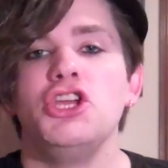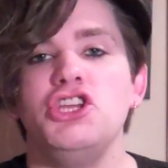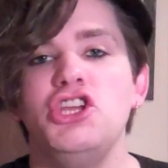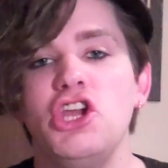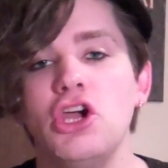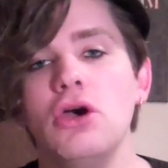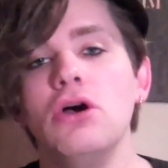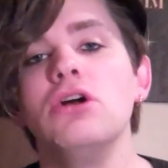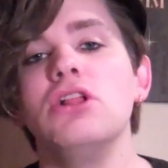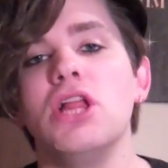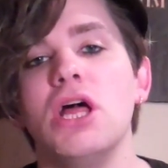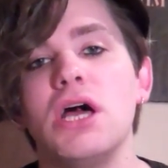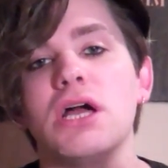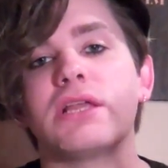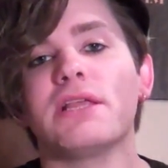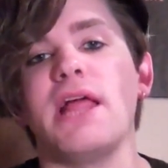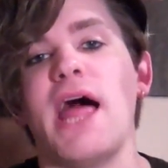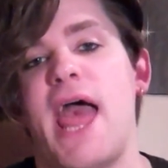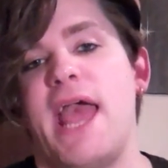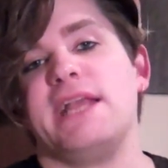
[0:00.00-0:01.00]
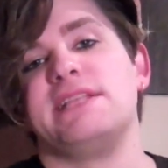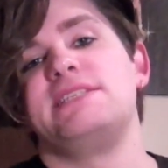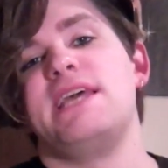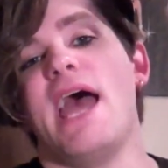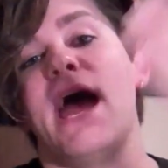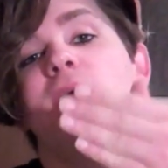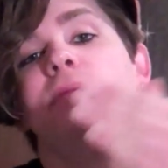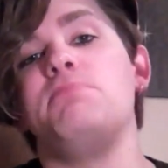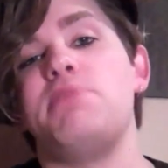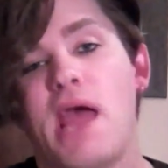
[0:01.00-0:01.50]
you look like
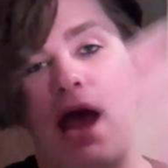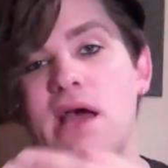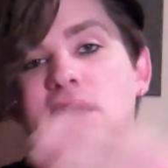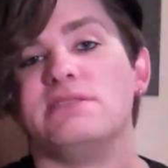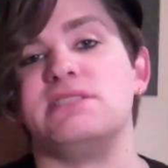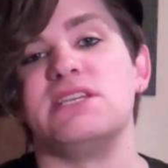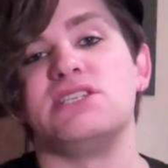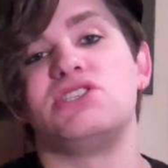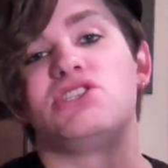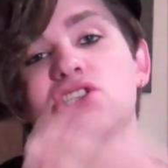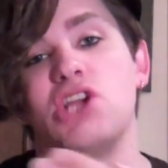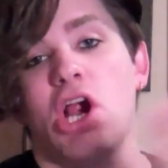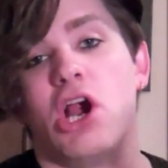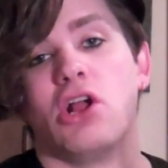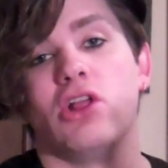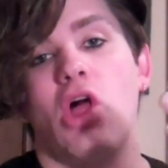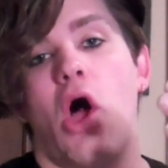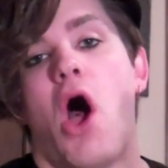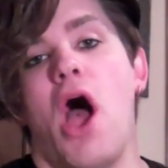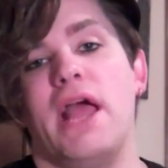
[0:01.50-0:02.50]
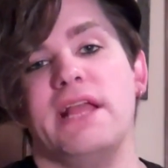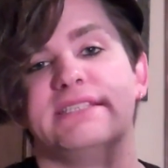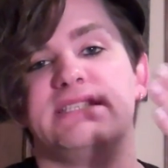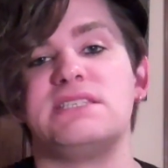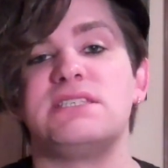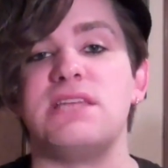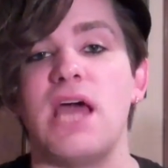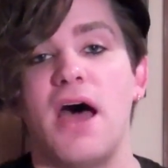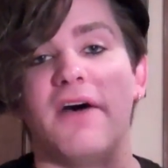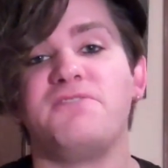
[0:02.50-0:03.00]
ten pounds of sirloin
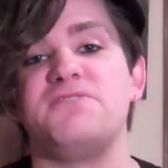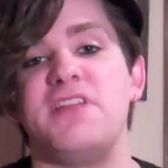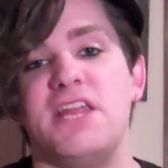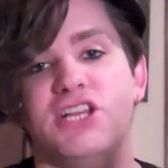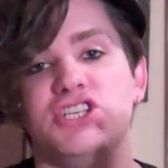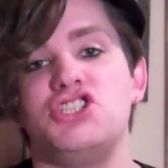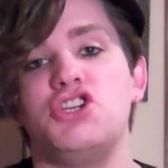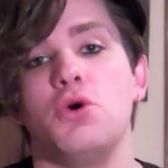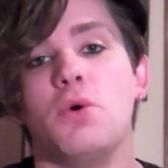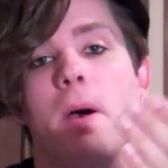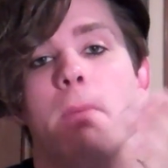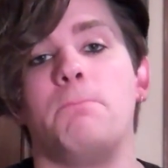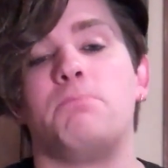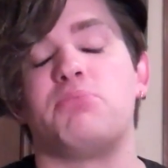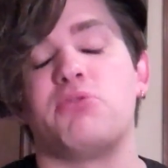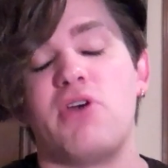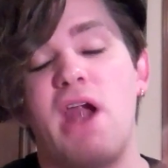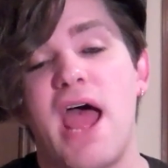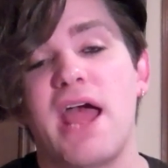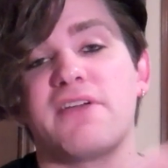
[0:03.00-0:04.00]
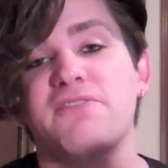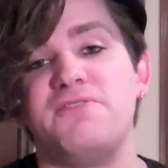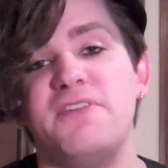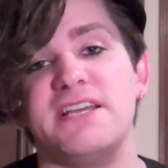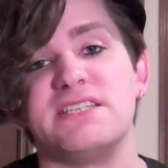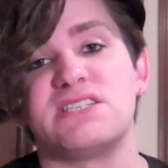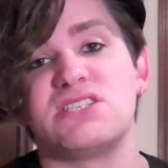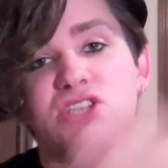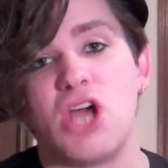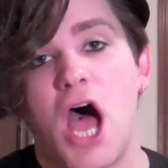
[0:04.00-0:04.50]
stuffed into a
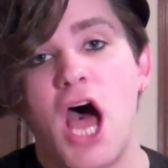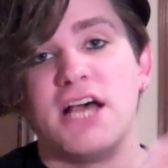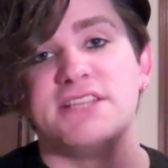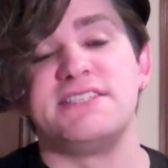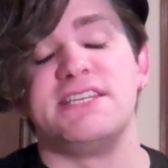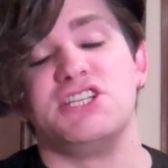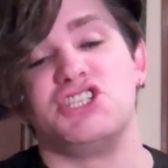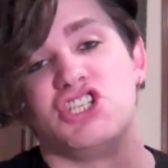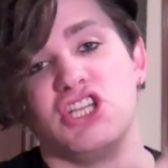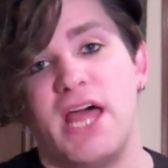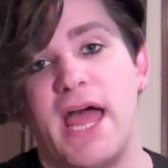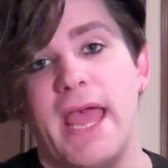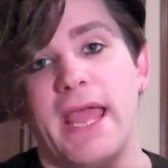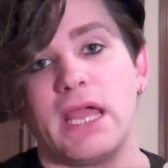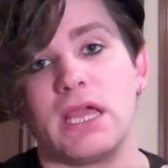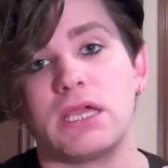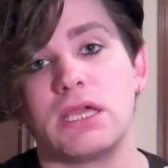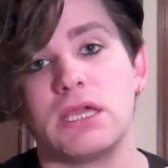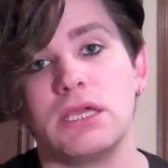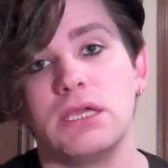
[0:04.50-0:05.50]
breakfast sausage link.